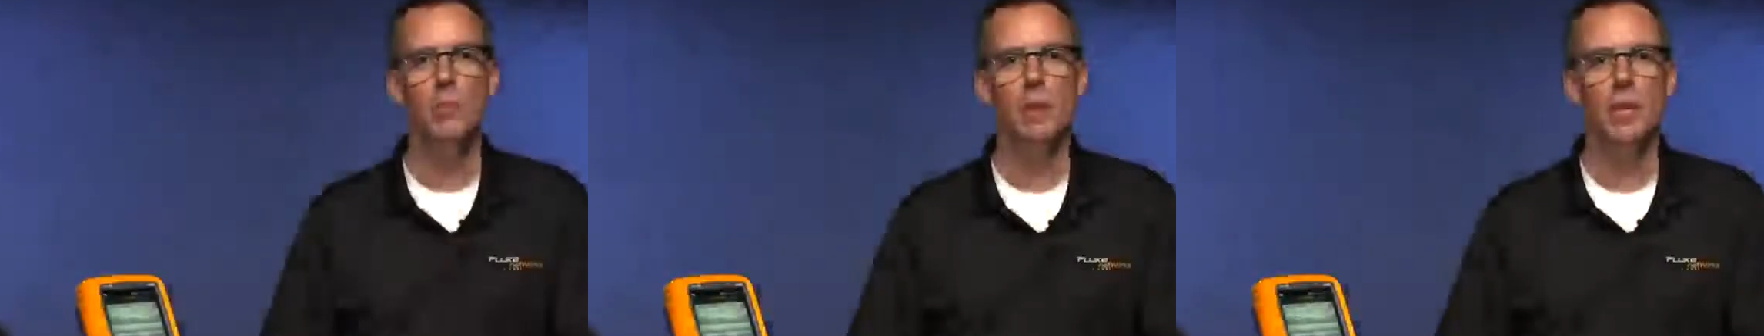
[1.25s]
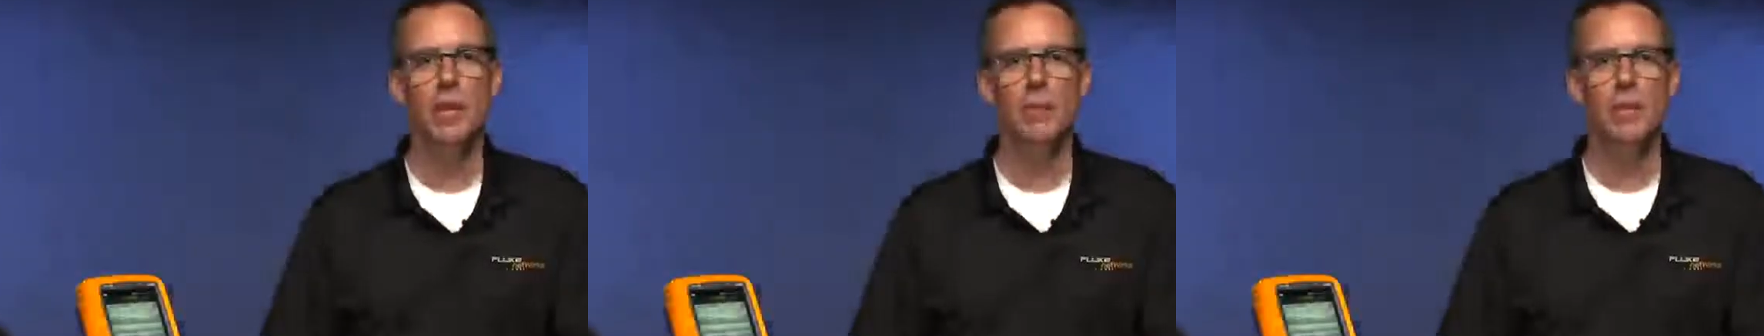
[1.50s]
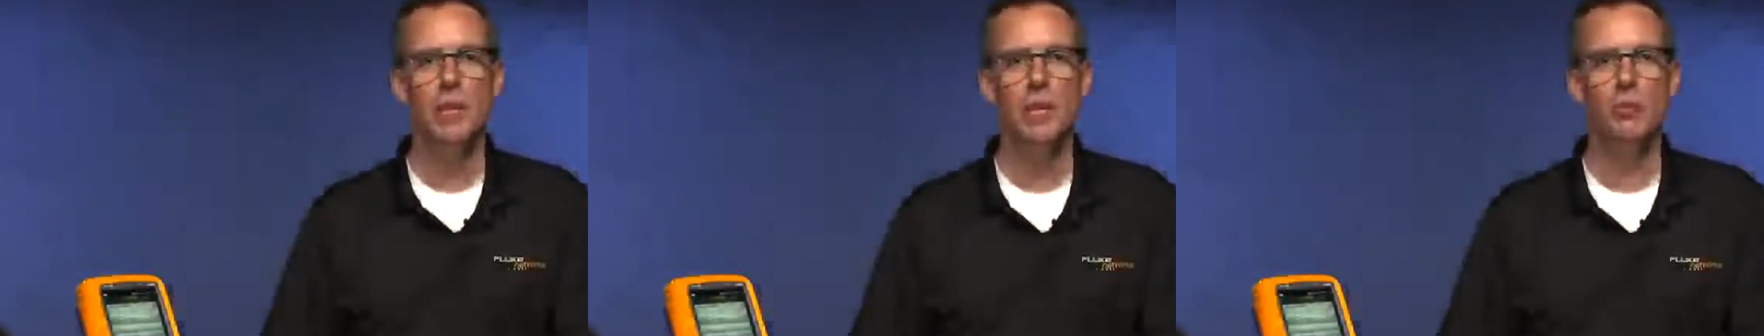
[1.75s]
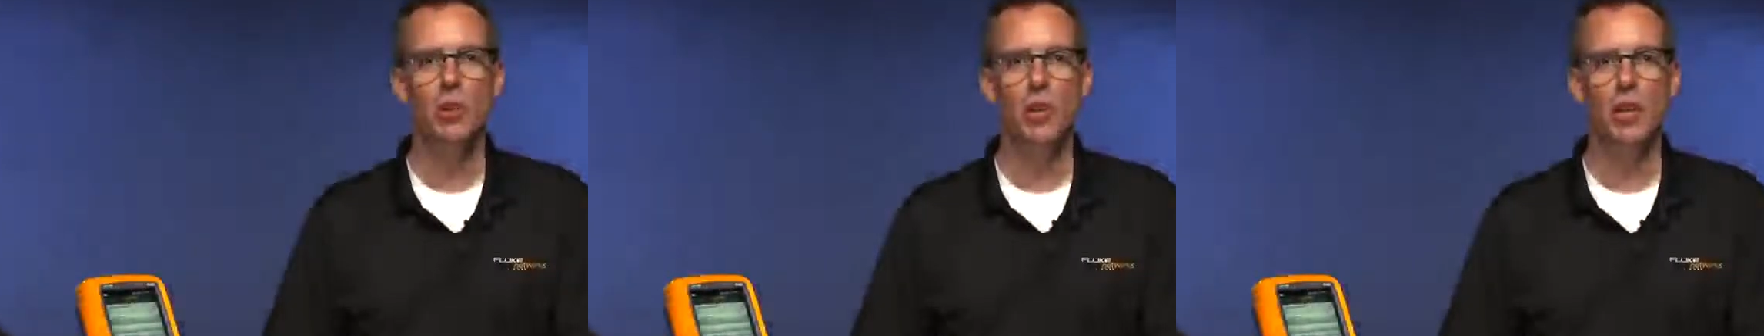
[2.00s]
my name is
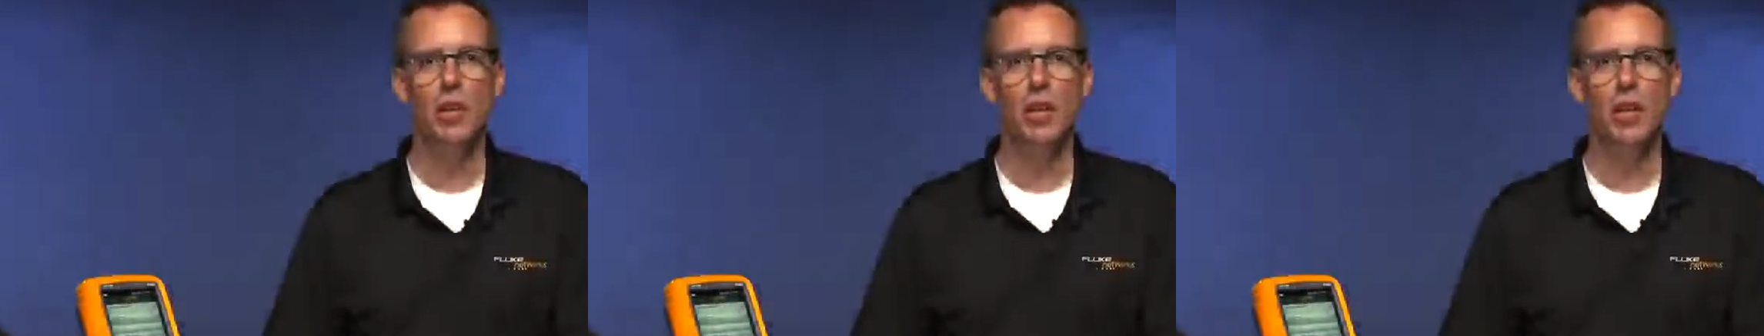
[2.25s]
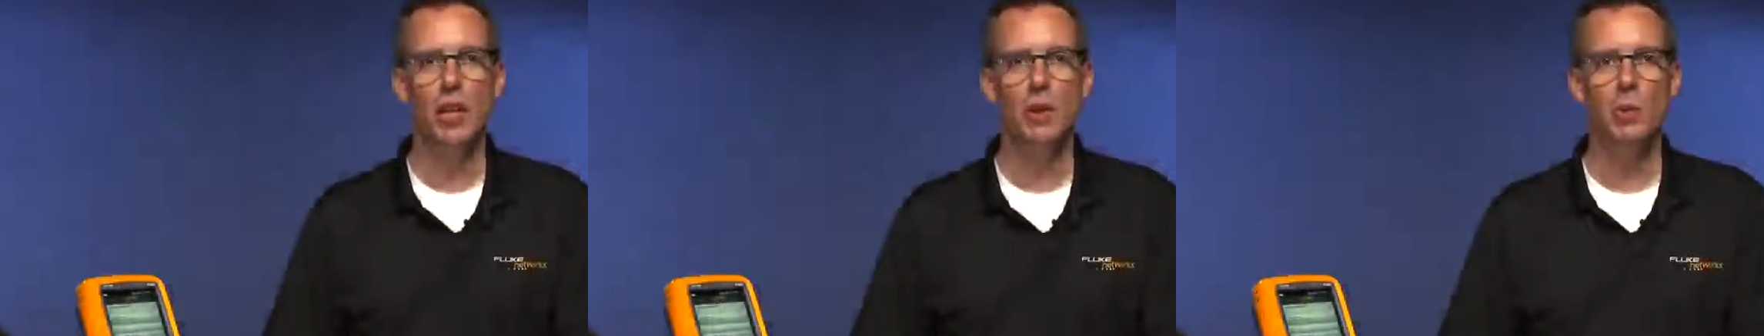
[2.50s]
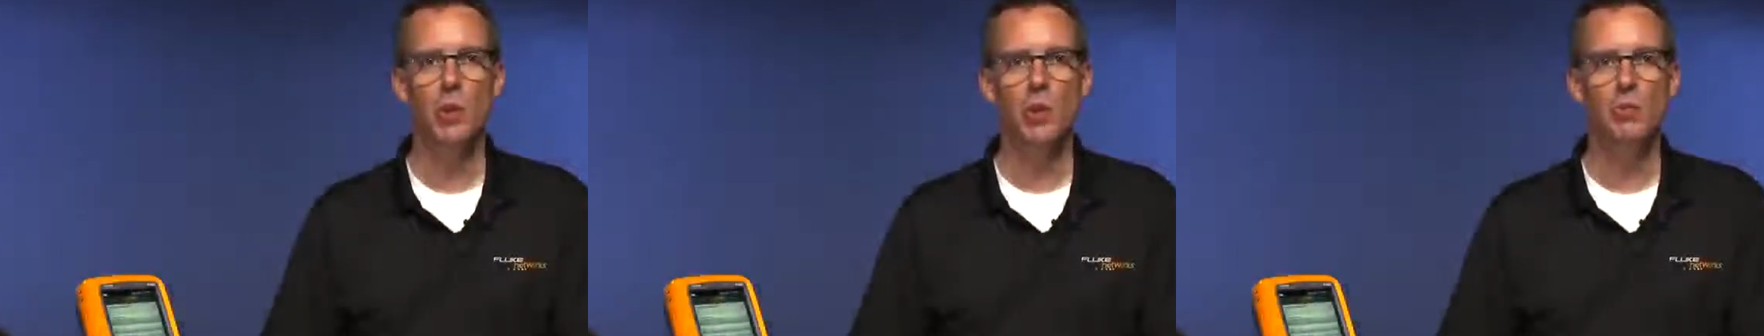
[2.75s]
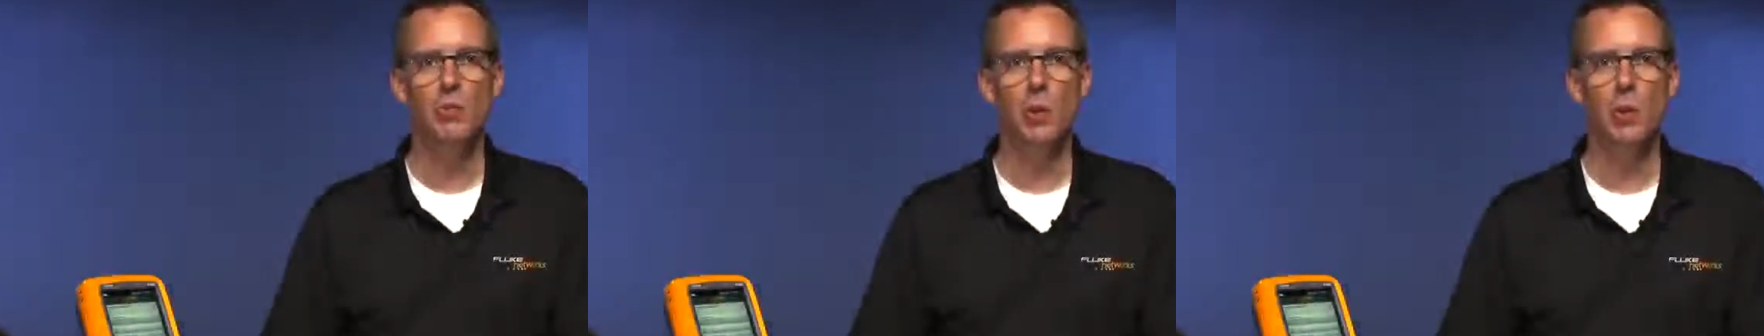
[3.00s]
Adrian Young and I work
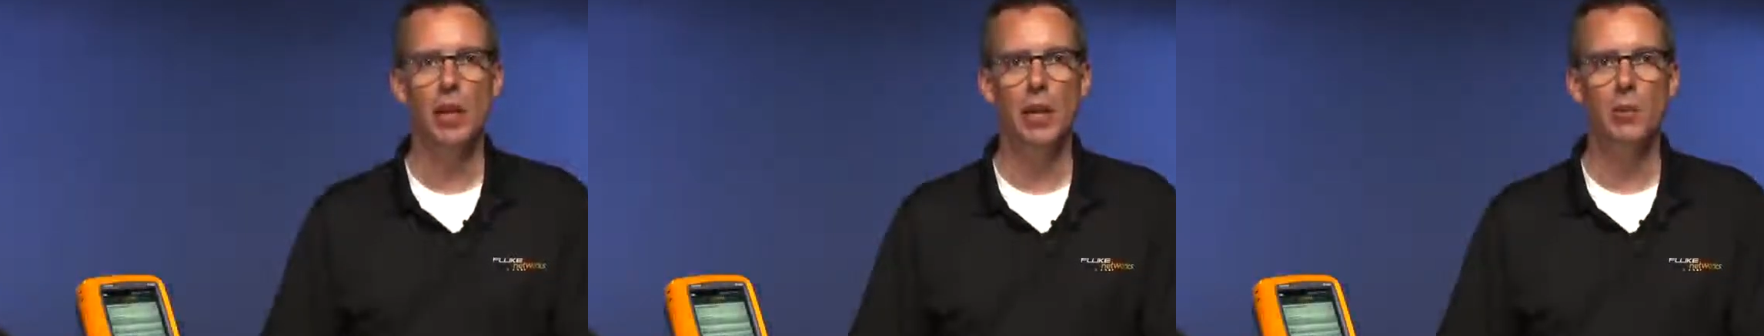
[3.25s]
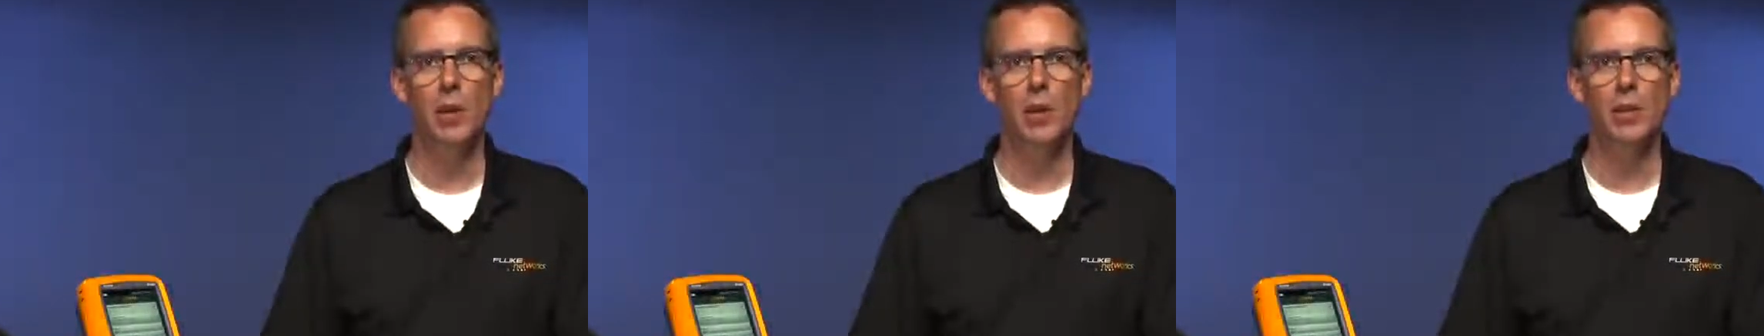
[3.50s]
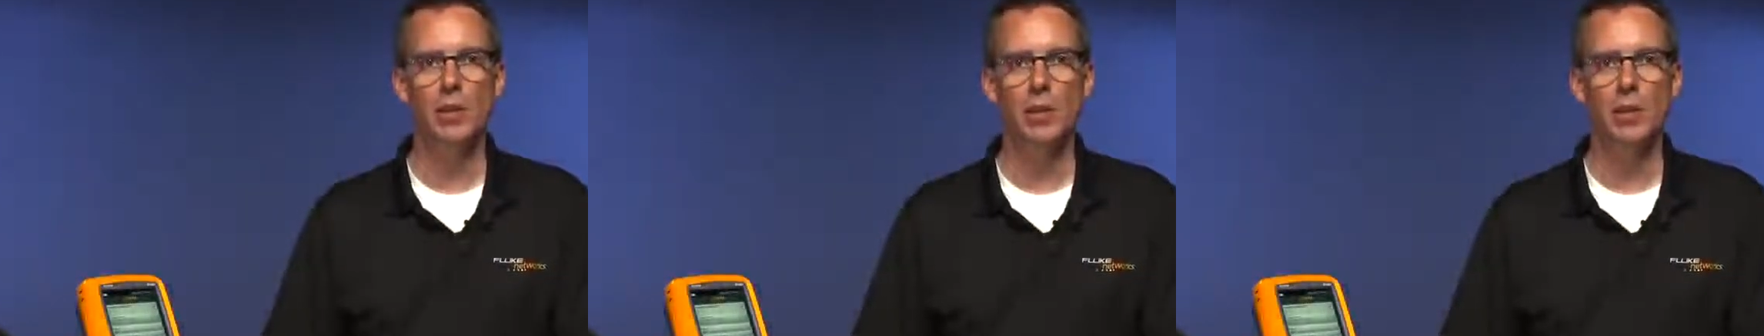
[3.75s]
at Fluke Networks,